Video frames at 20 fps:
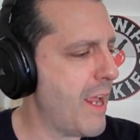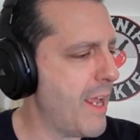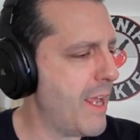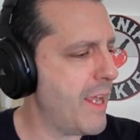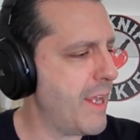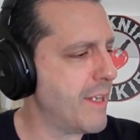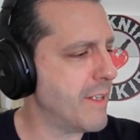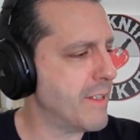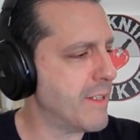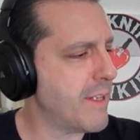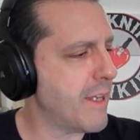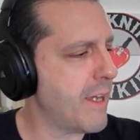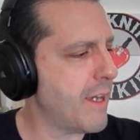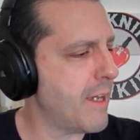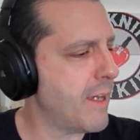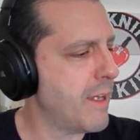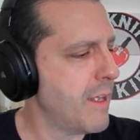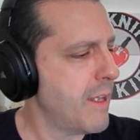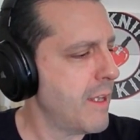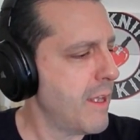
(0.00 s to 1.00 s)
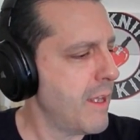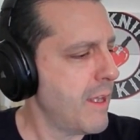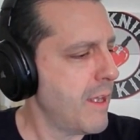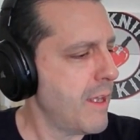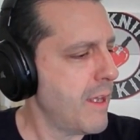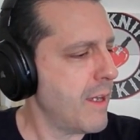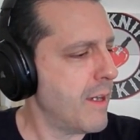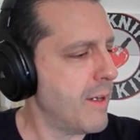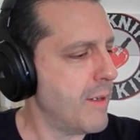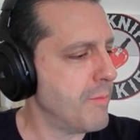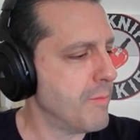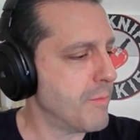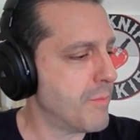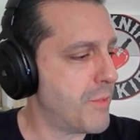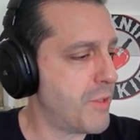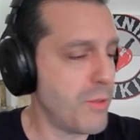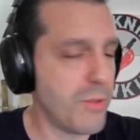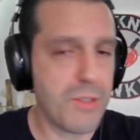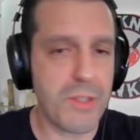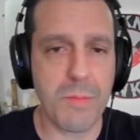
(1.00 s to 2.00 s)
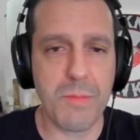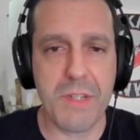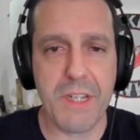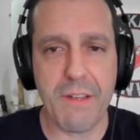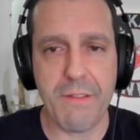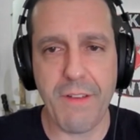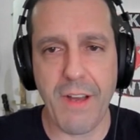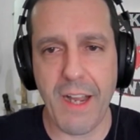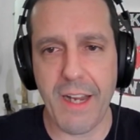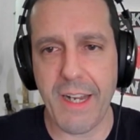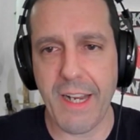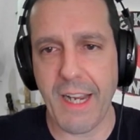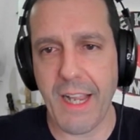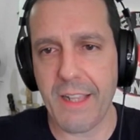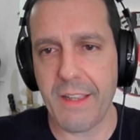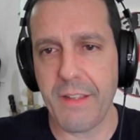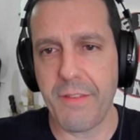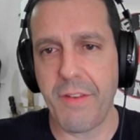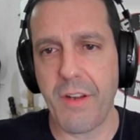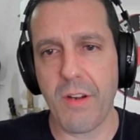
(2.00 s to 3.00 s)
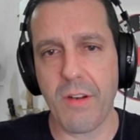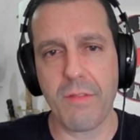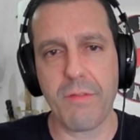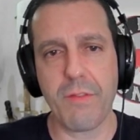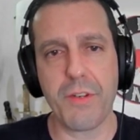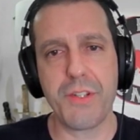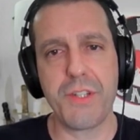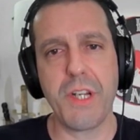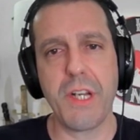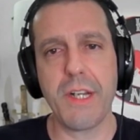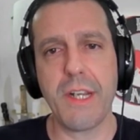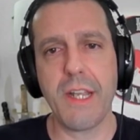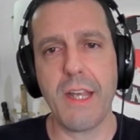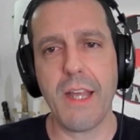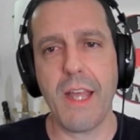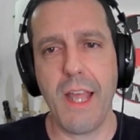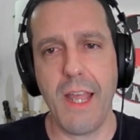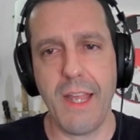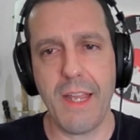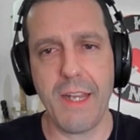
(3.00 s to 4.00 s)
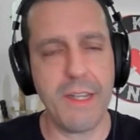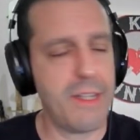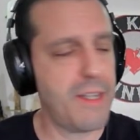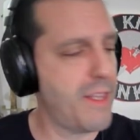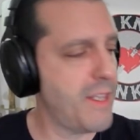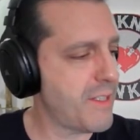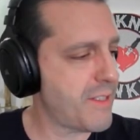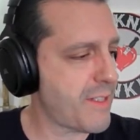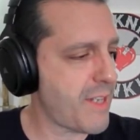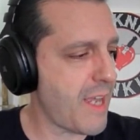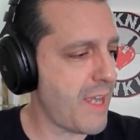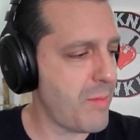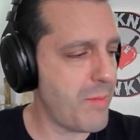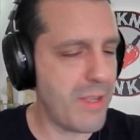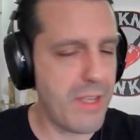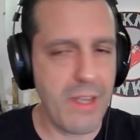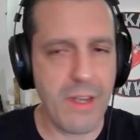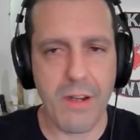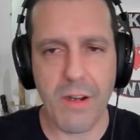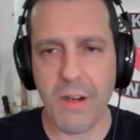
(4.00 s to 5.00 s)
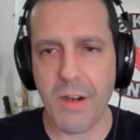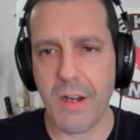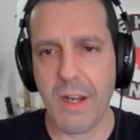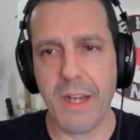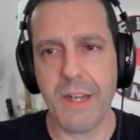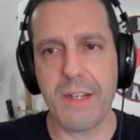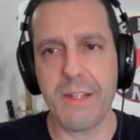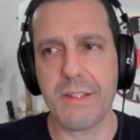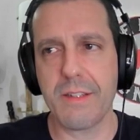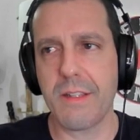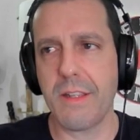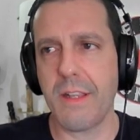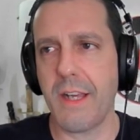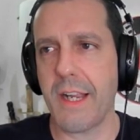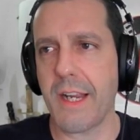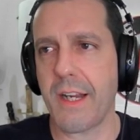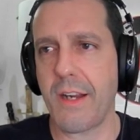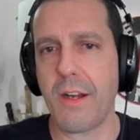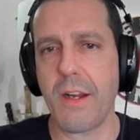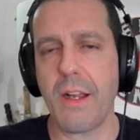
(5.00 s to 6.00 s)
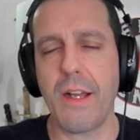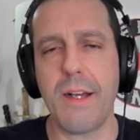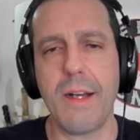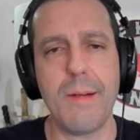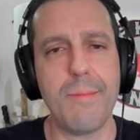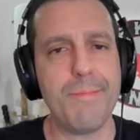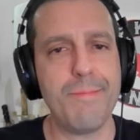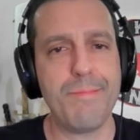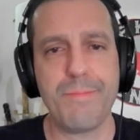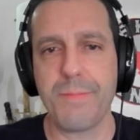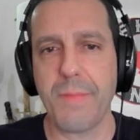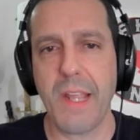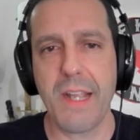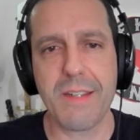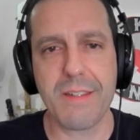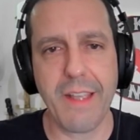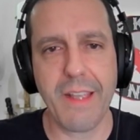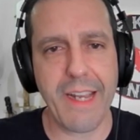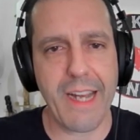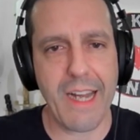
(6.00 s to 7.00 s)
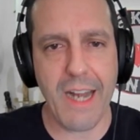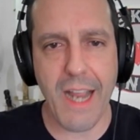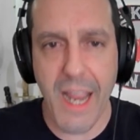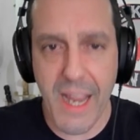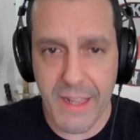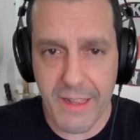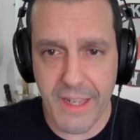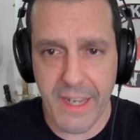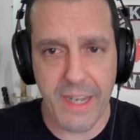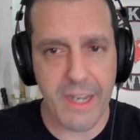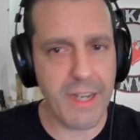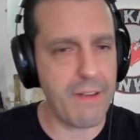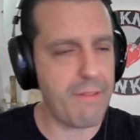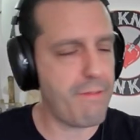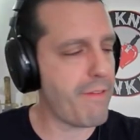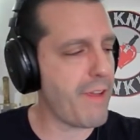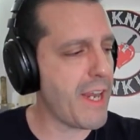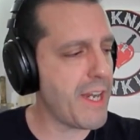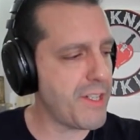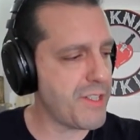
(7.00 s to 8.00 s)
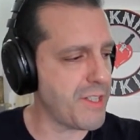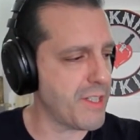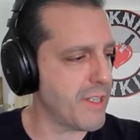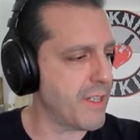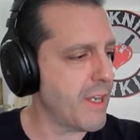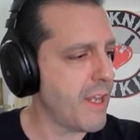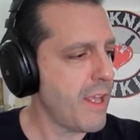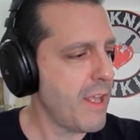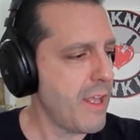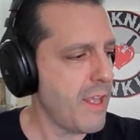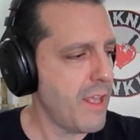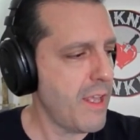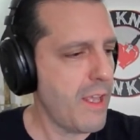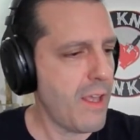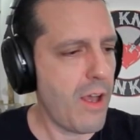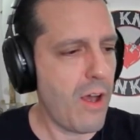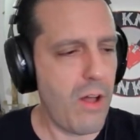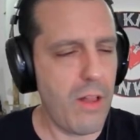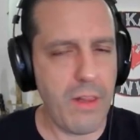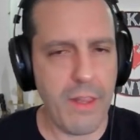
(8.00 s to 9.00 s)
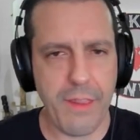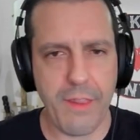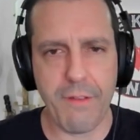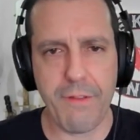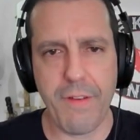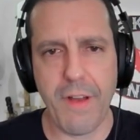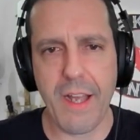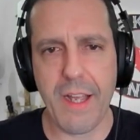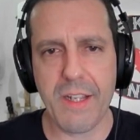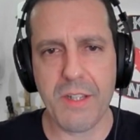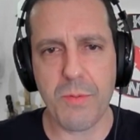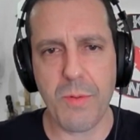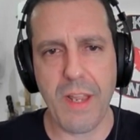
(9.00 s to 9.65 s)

and uh, do some divining. I live here in Virginia, and this time of year, it is like, um, it's like an alien invasion. All of the vines,